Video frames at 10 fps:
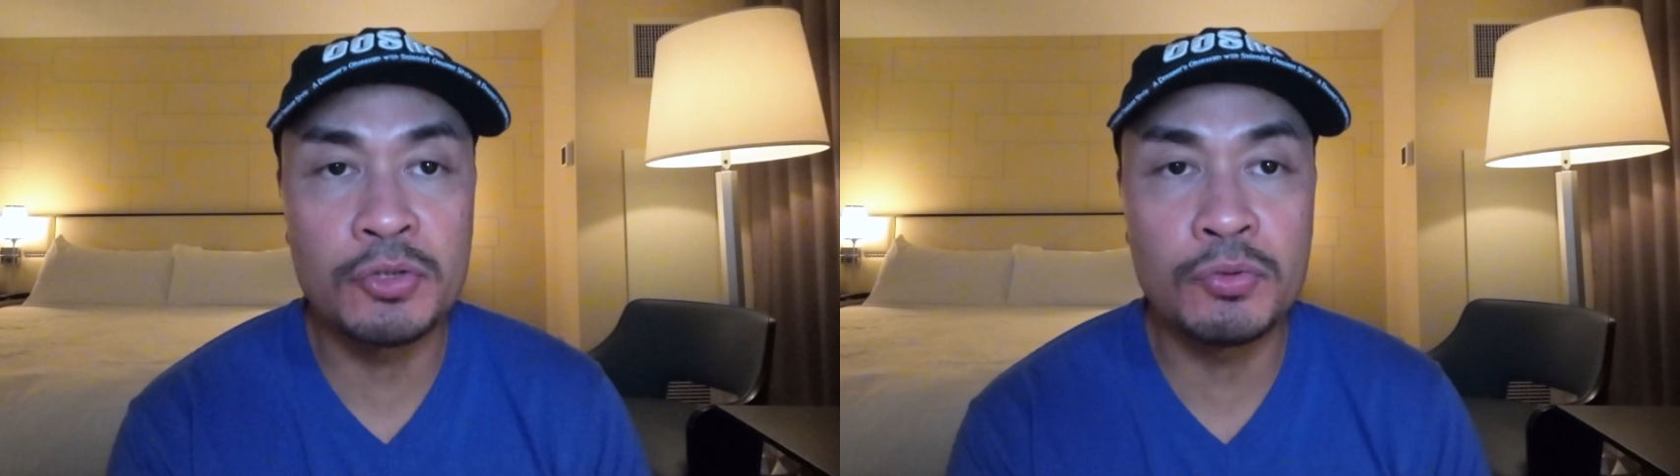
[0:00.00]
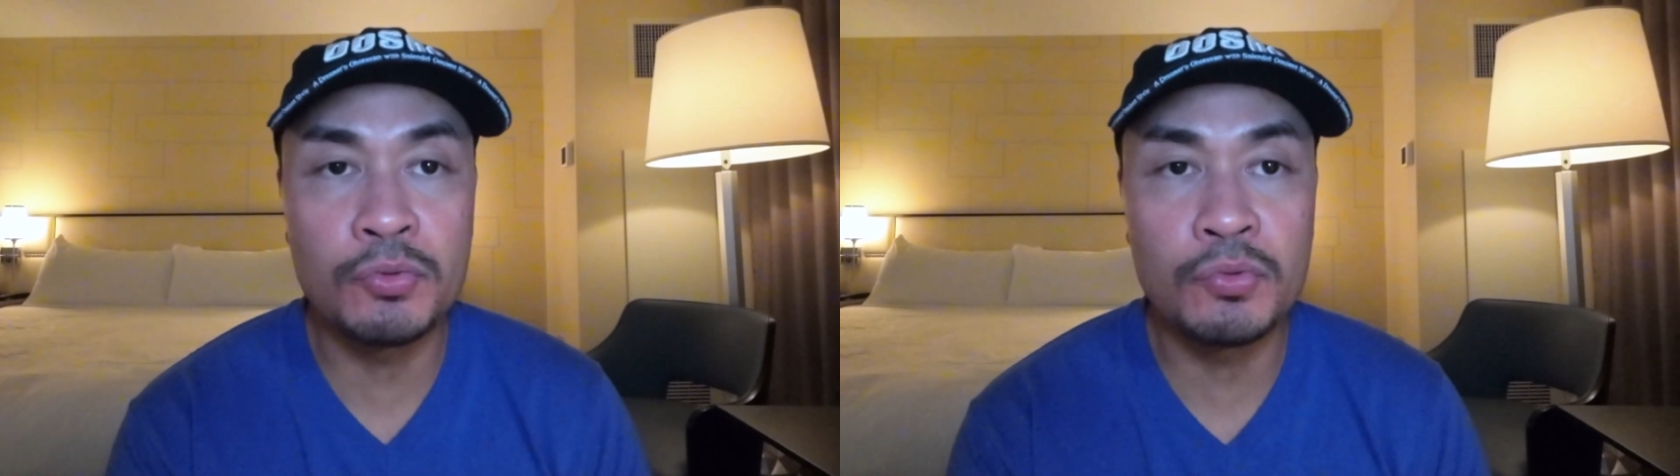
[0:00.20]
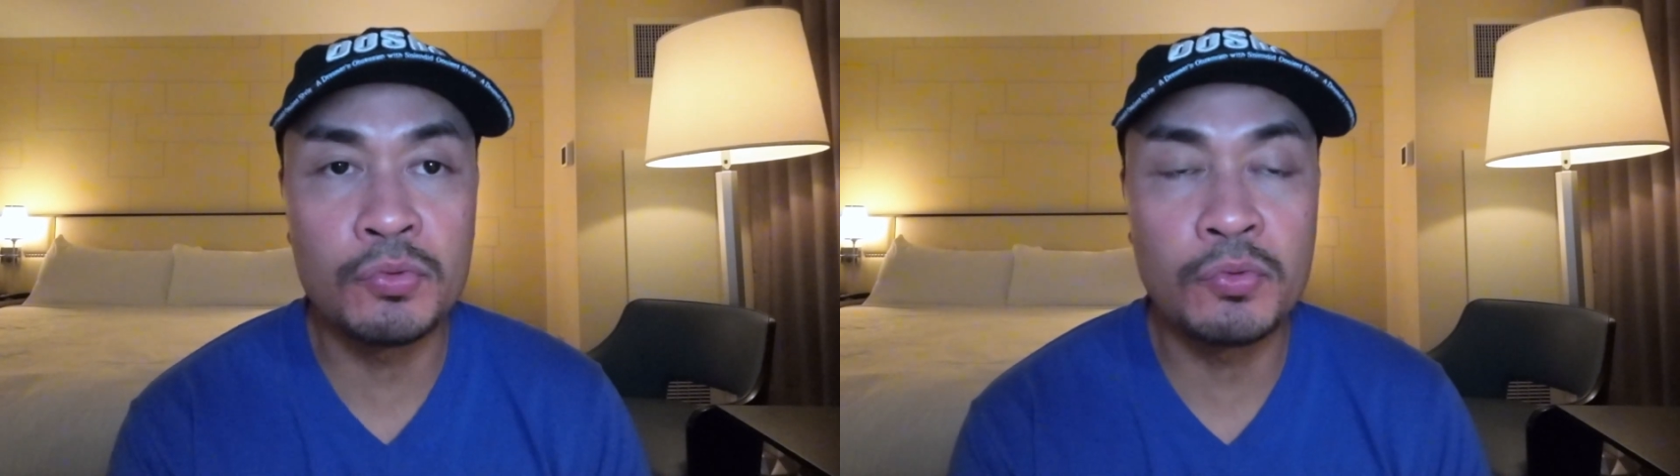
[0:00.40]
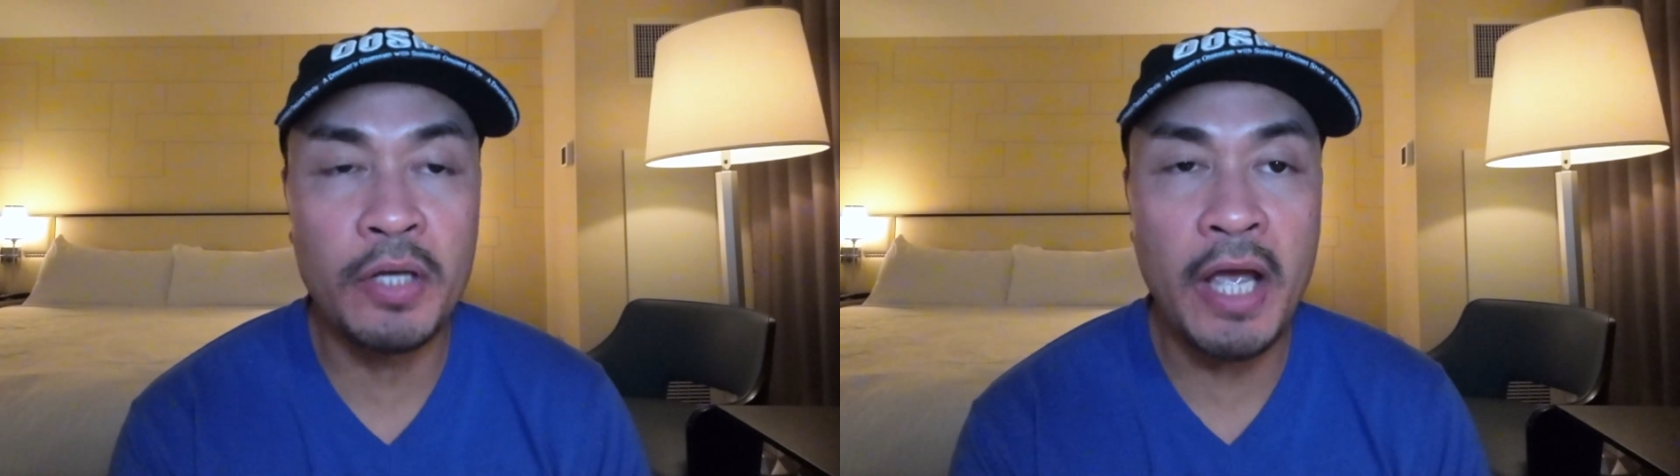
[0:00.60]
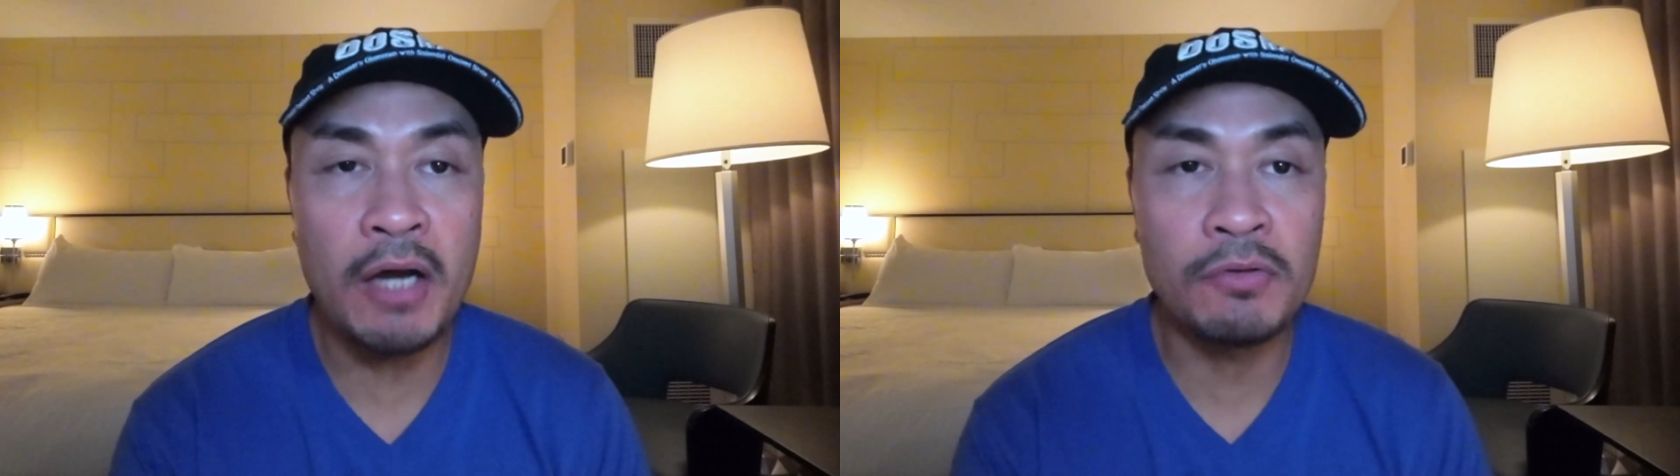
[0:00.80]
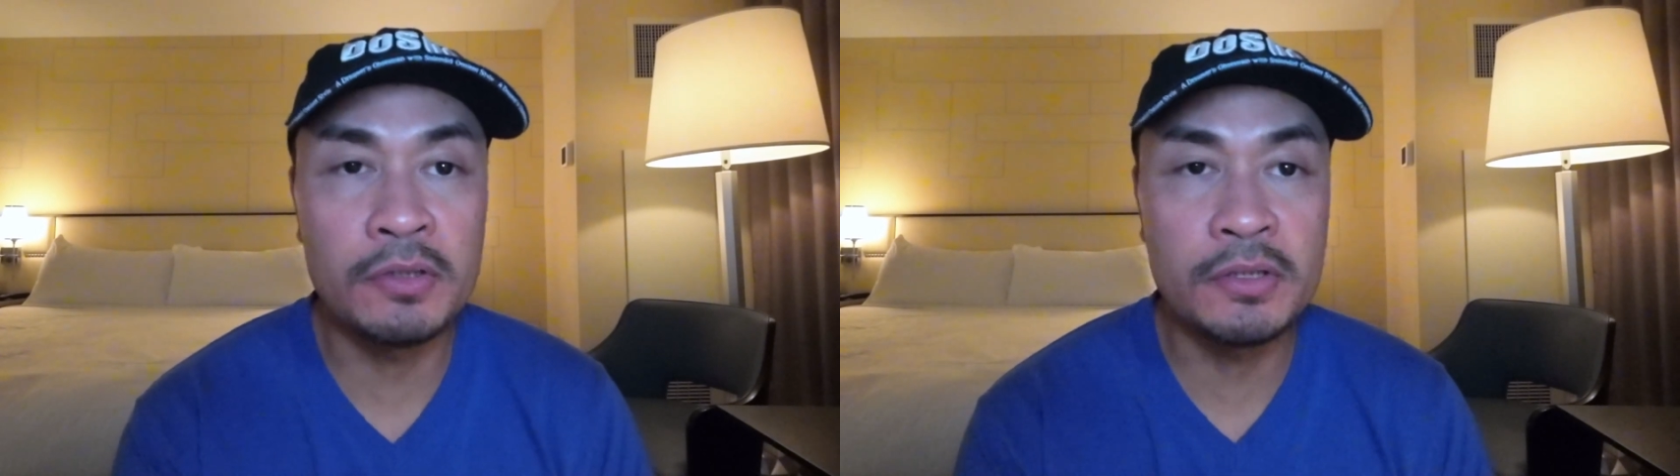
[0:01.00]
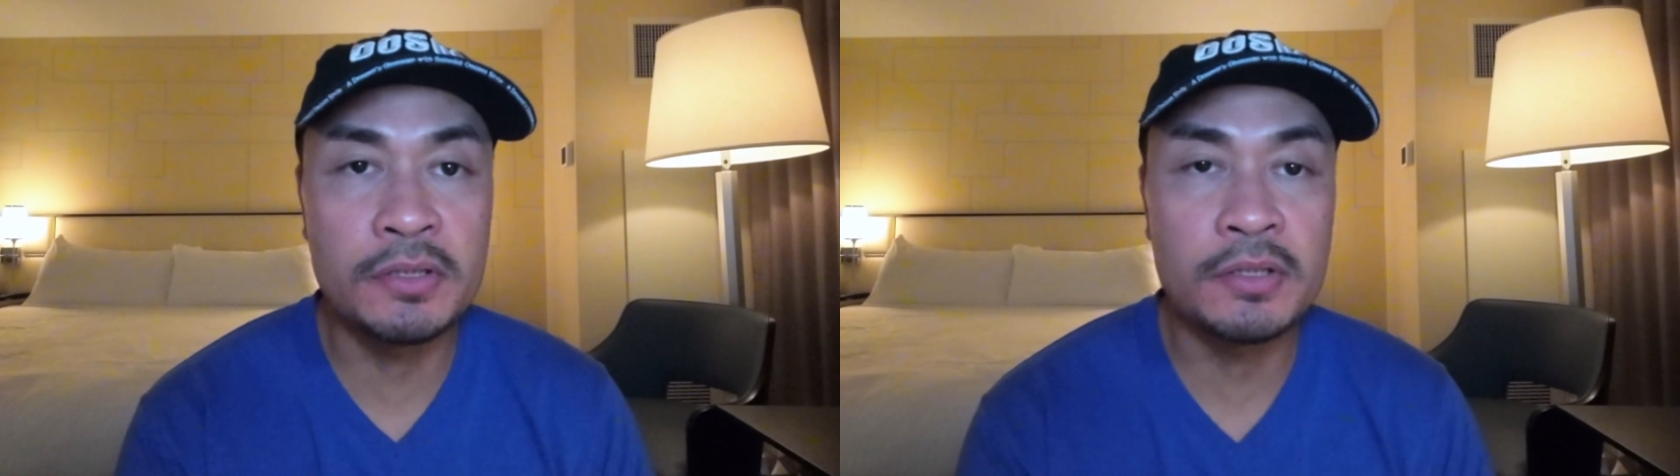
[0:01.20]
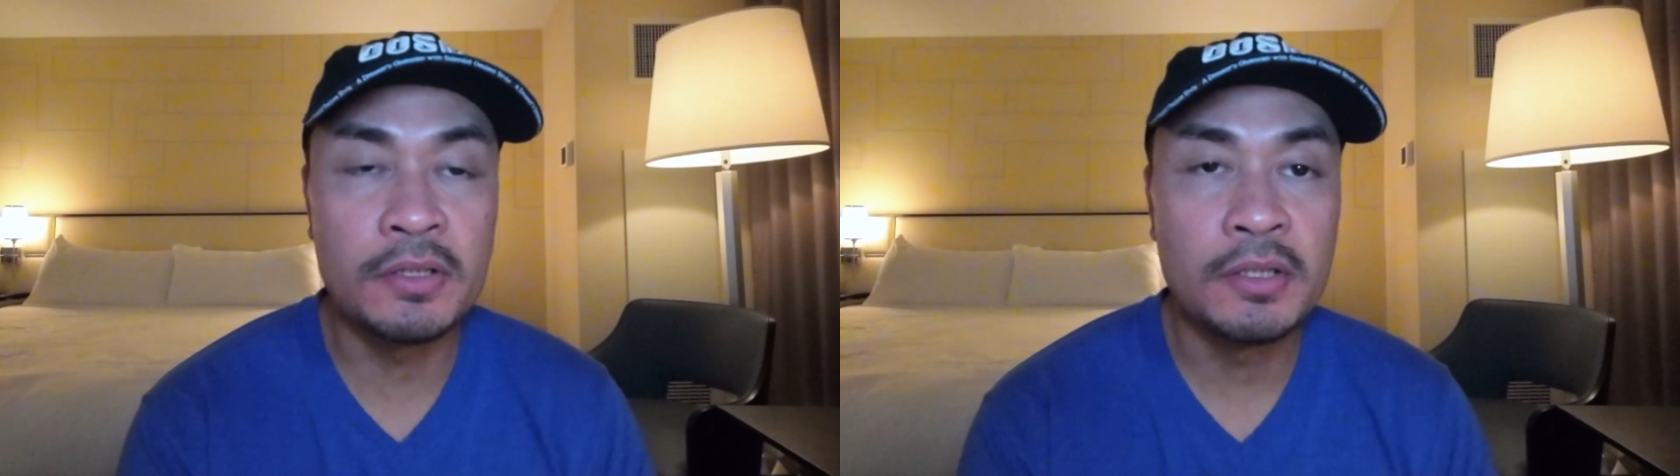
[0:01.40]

to Harrah's,